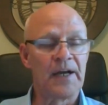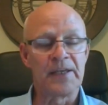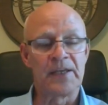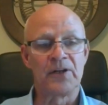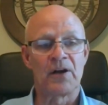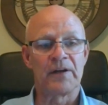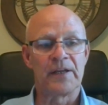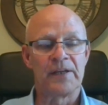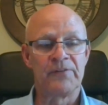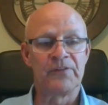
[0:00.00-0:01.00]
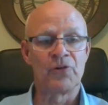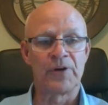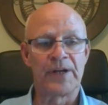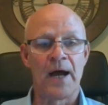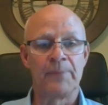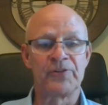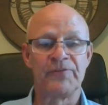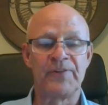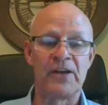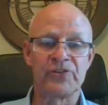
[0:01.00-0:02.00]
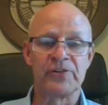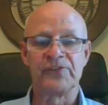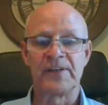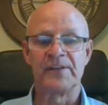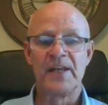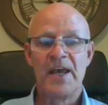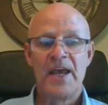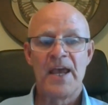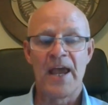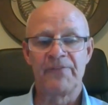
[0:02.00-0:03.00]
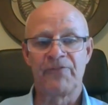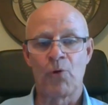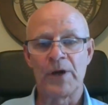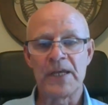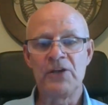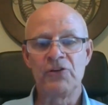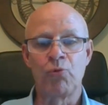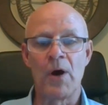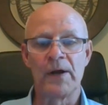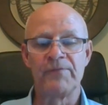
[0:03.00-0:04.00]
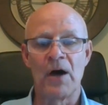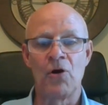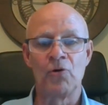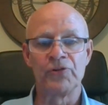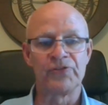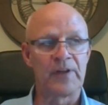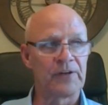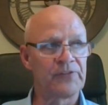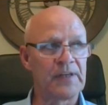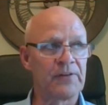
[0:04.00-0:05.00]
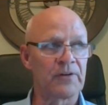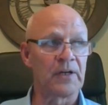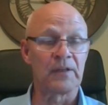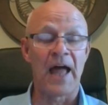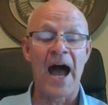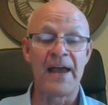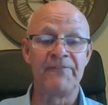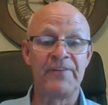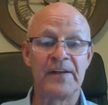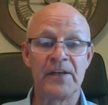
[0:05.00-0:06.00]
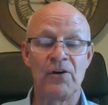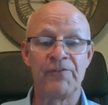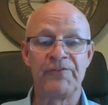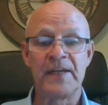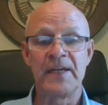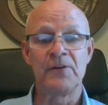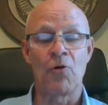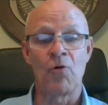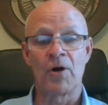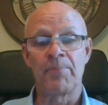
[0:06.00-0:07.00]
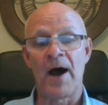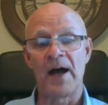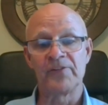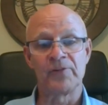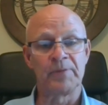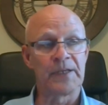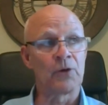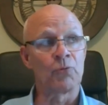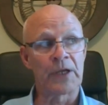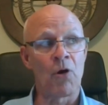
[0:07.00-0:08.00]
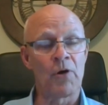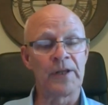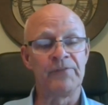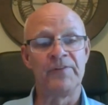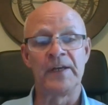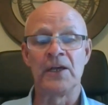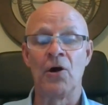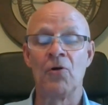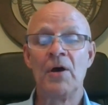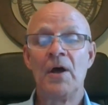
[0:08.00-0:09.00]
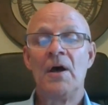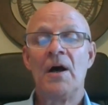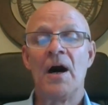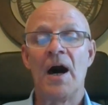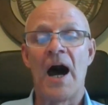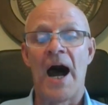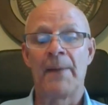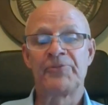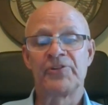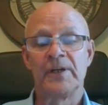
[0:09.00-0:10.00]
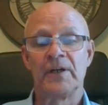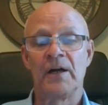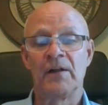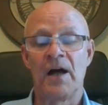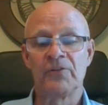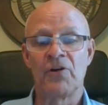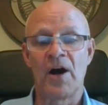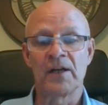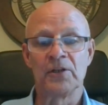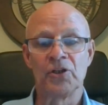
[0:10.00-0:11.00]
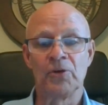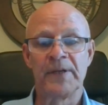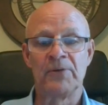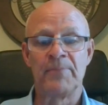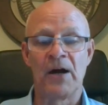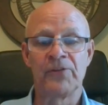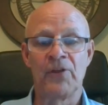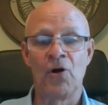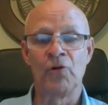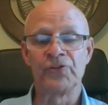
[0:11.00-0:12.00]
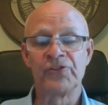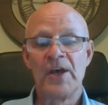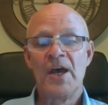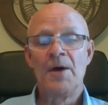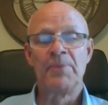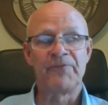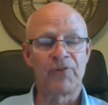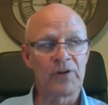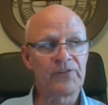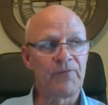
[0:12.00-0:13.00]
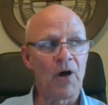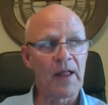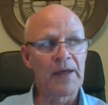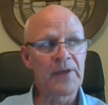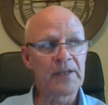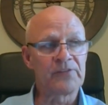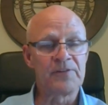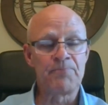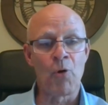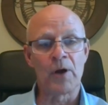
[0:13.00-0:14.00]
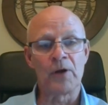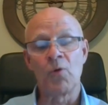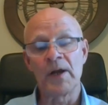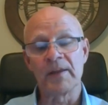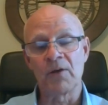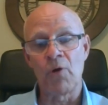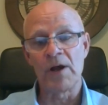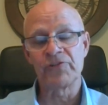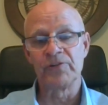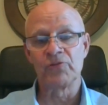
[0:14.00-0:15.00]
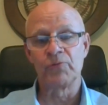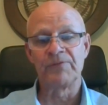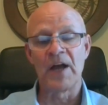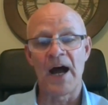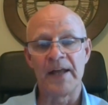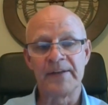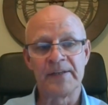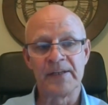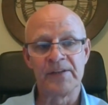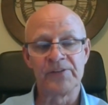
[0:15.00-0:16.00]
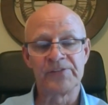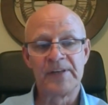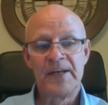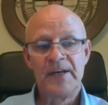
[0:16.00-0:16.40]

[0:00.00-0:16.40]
in our inventory observations. And for each one of those, there's either a live video feed or possibly a recorded video option, and I'll talk a little bit about those. But first of all, I think it's important, one of the questions we've gotten is